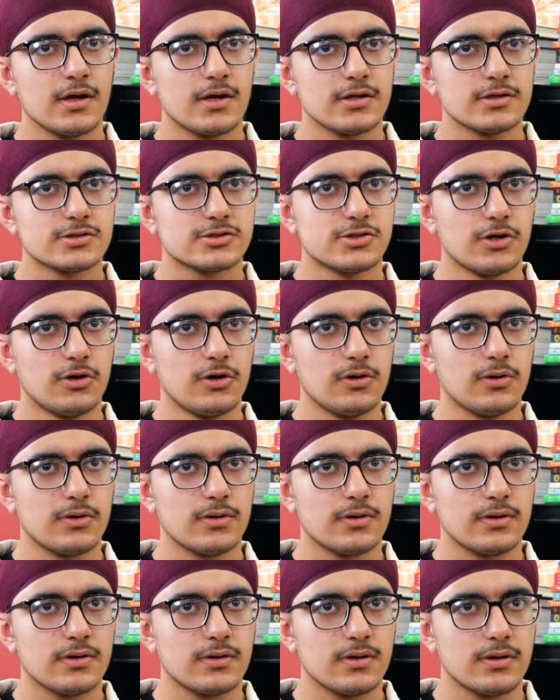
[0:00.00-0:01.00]
So
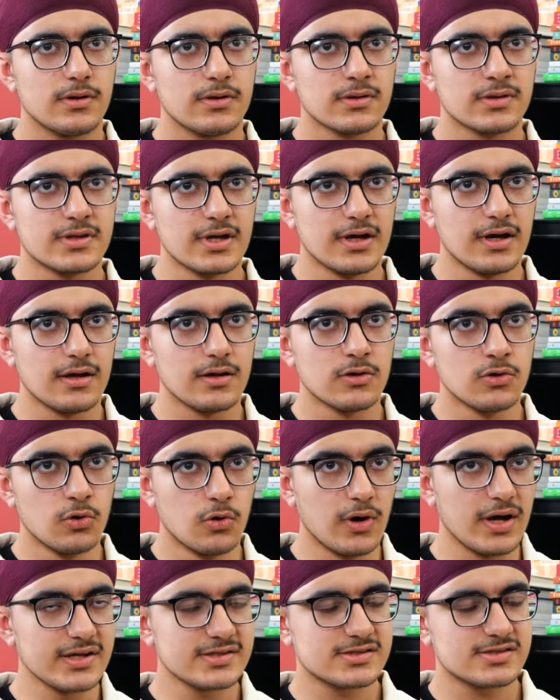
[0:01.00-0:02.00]
the
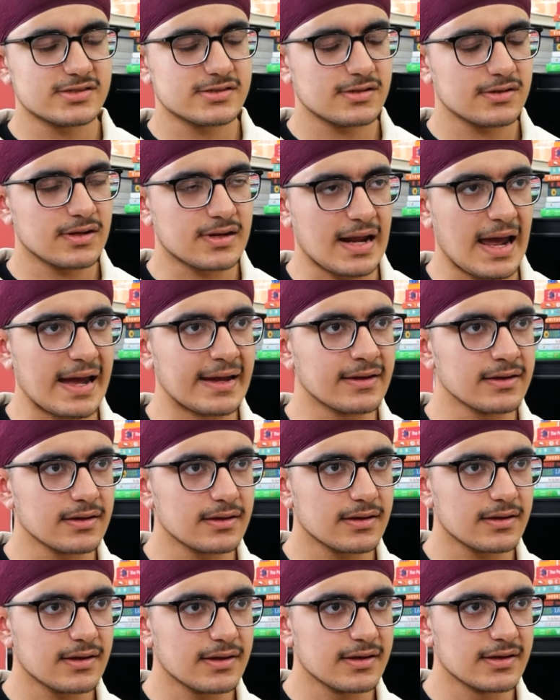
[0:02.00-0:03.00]
lowest
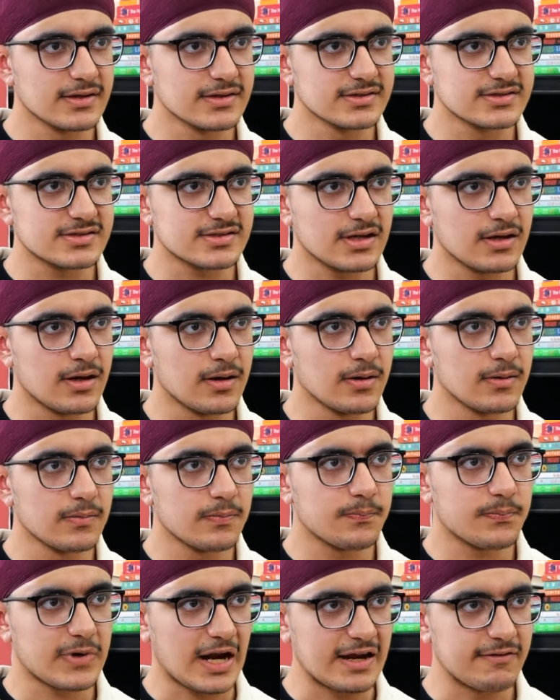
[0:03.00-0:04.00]
rank is a
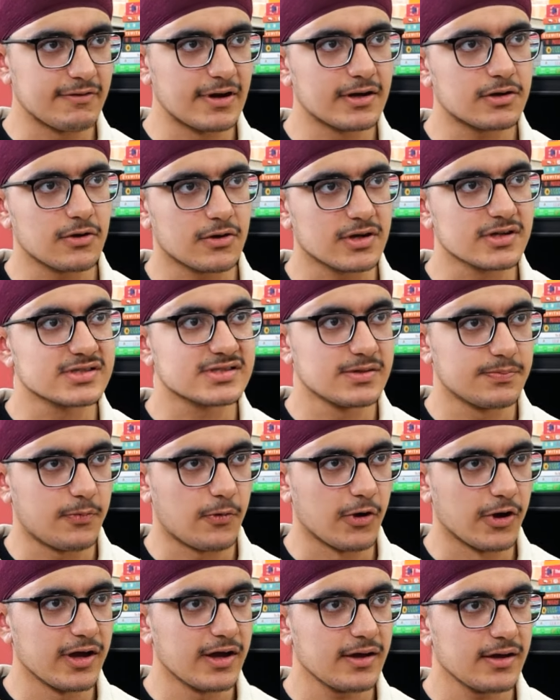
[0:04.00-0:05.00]
private or a
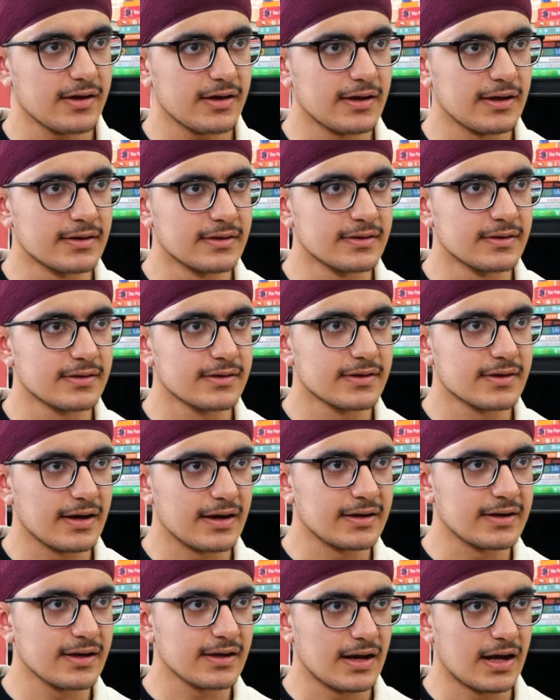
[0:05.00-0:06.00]
sepoy in
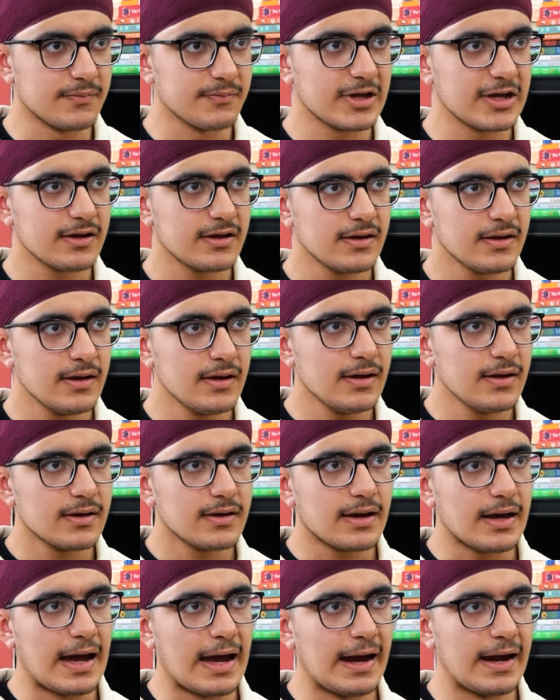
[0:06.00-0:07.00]
the Indian Army,
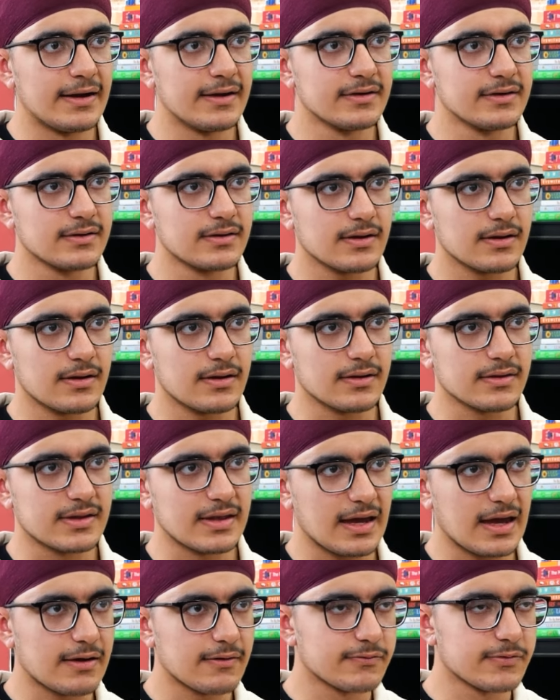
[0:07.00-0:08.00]
and
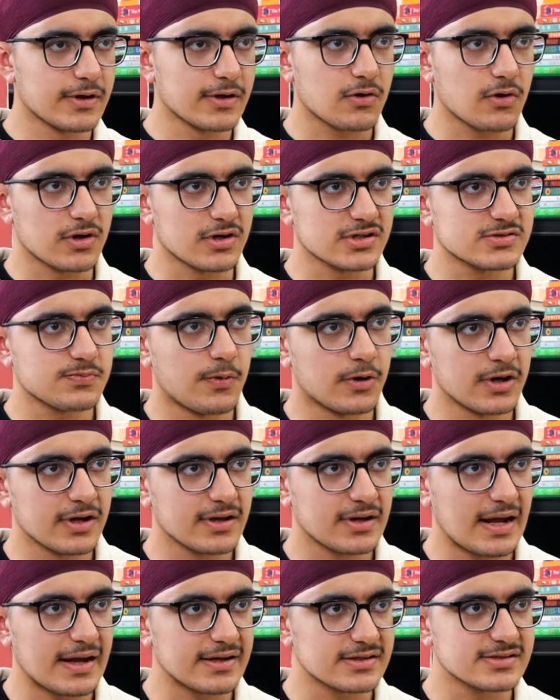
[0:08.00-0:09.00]
they have the
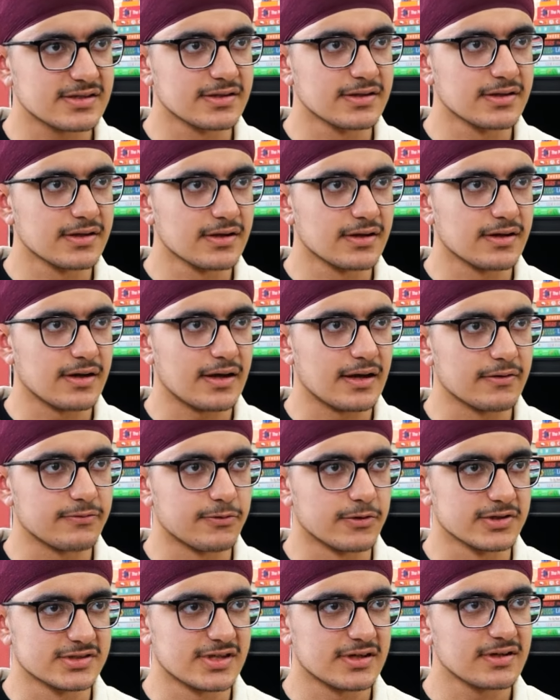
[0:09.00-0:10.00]
corresponding ranks in the Air
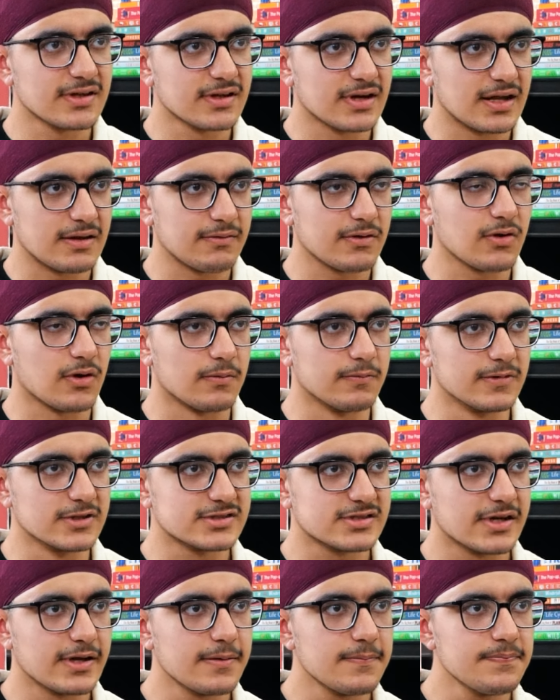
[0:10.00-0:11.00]
Force and the Navy,
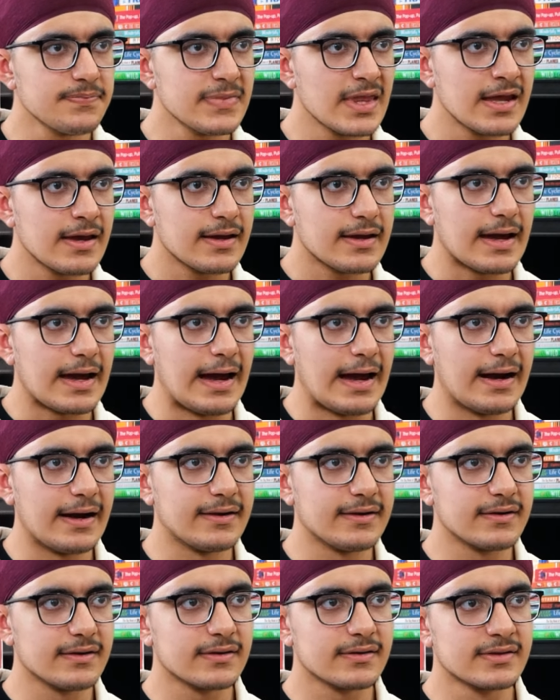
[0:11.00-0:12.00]
obviously.
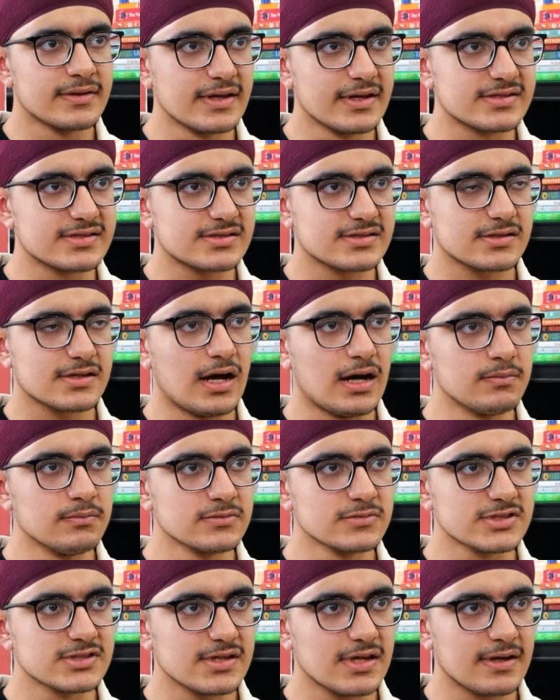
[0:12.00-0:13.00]
And this
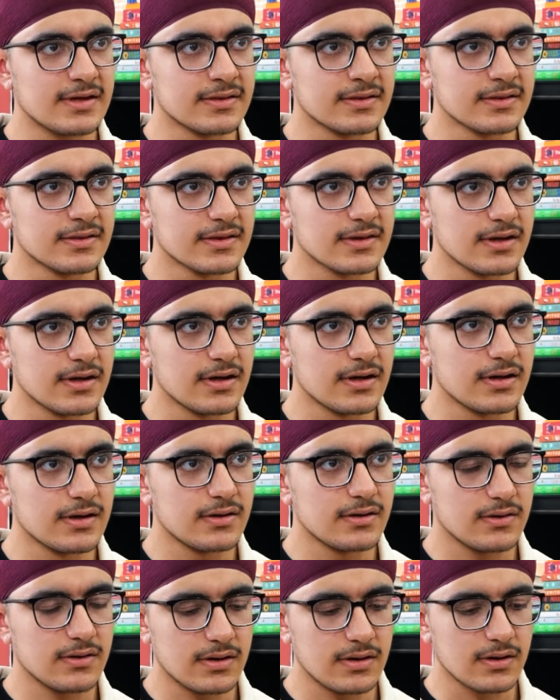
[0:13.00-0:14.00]
comes in
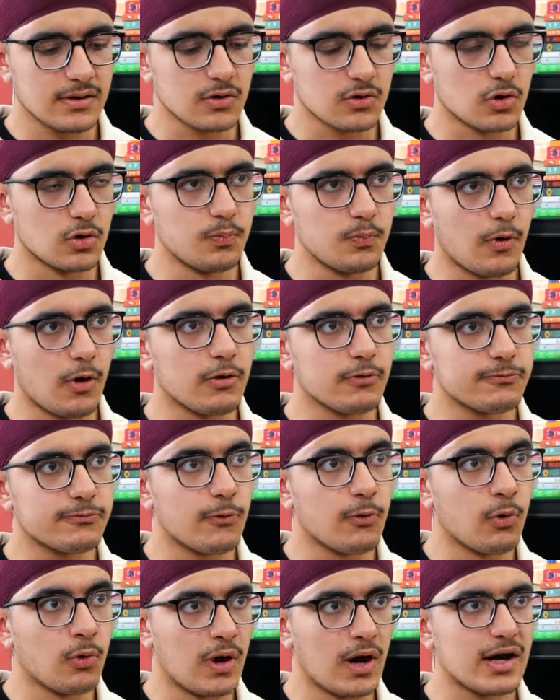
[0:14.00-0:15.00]
the group of
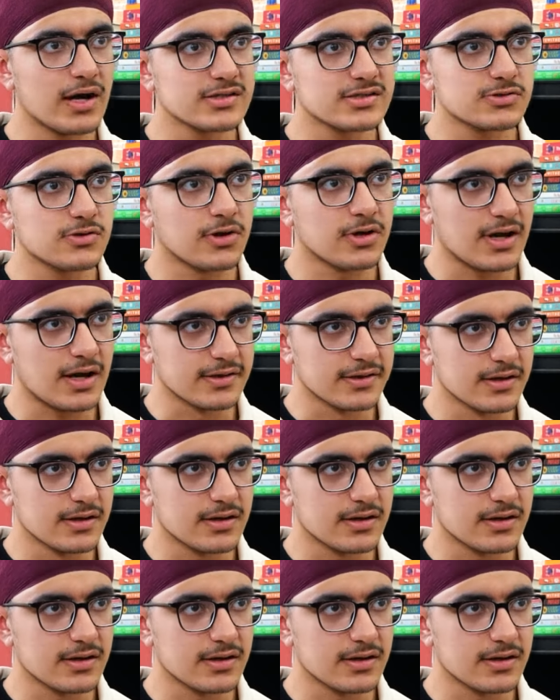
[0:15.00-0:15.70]
ORs or other